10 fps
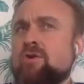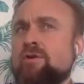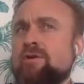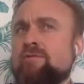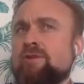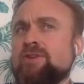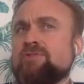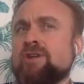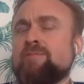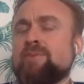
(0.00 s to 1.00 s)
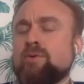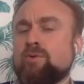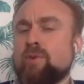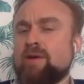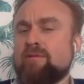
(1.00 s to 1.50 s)
or are we really trying to build a
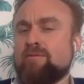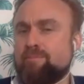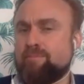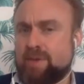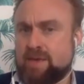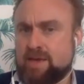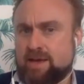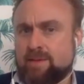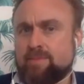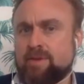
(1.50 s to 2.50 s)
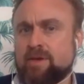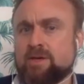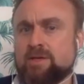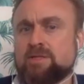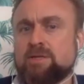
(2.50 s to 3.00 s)
way of being?
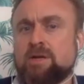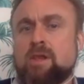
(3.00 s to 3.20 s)
Because